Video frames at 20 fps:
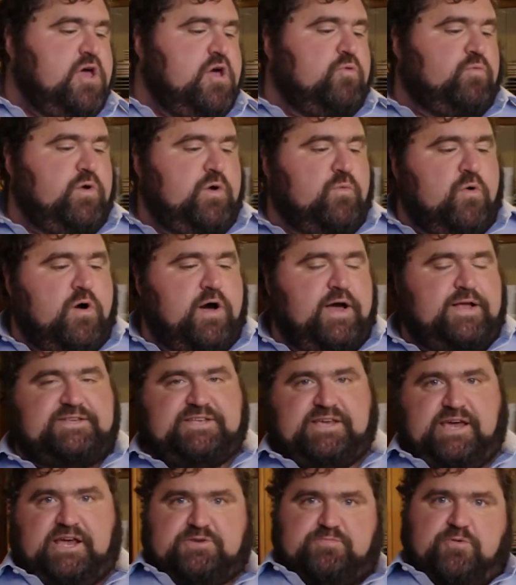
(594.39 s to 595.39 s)
We
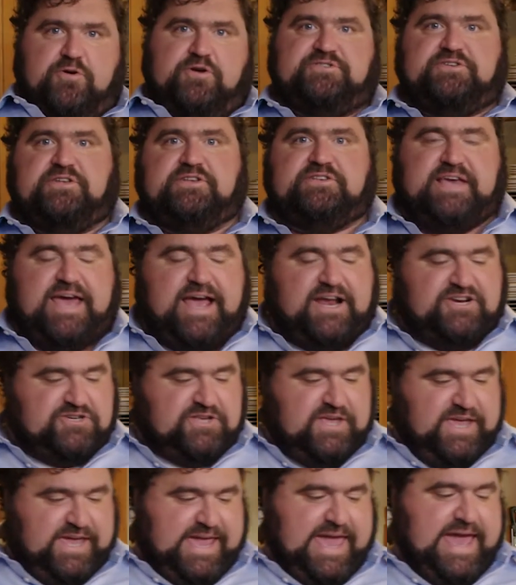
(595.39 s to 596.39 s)
want each person to
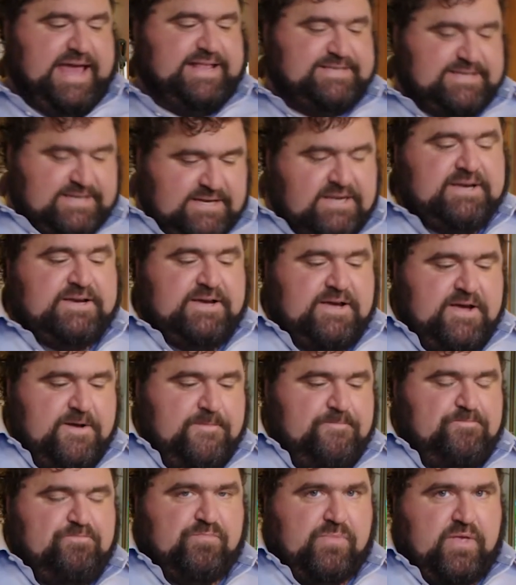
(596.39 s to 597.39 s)
actually get
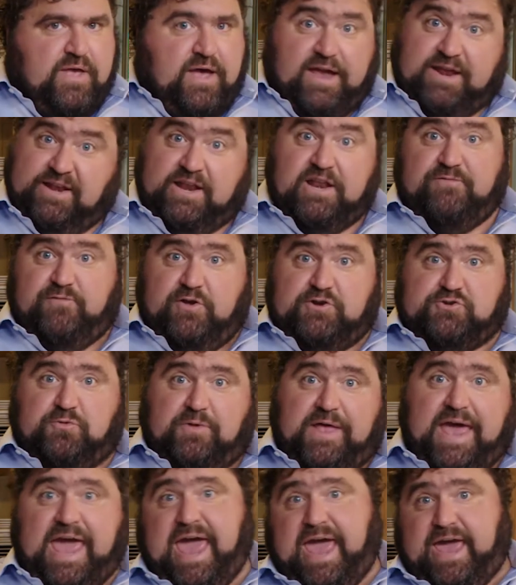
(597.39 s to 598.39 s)
an
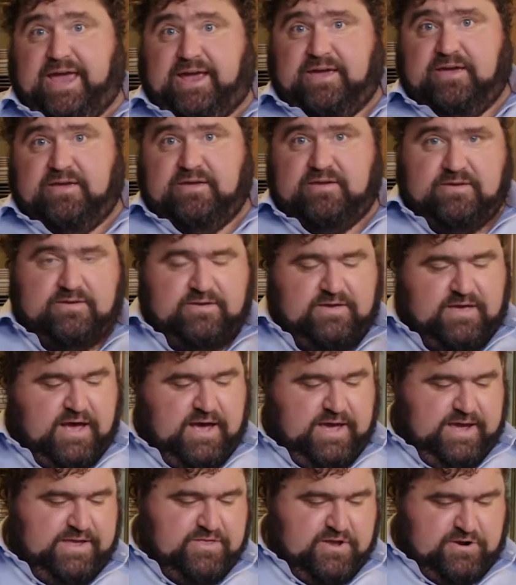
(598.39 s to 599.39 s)
individual egg
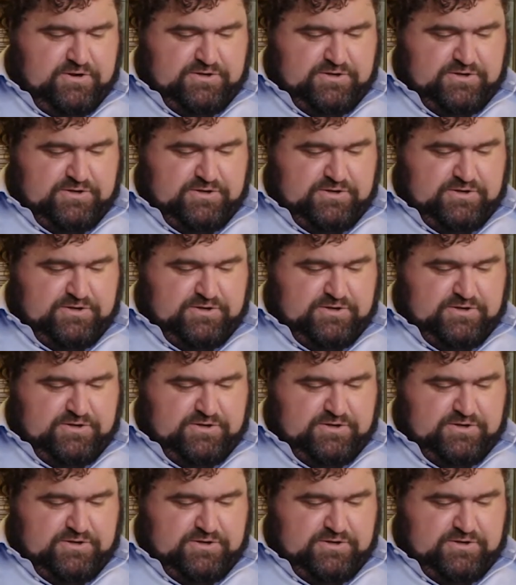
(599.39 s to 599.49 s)
in their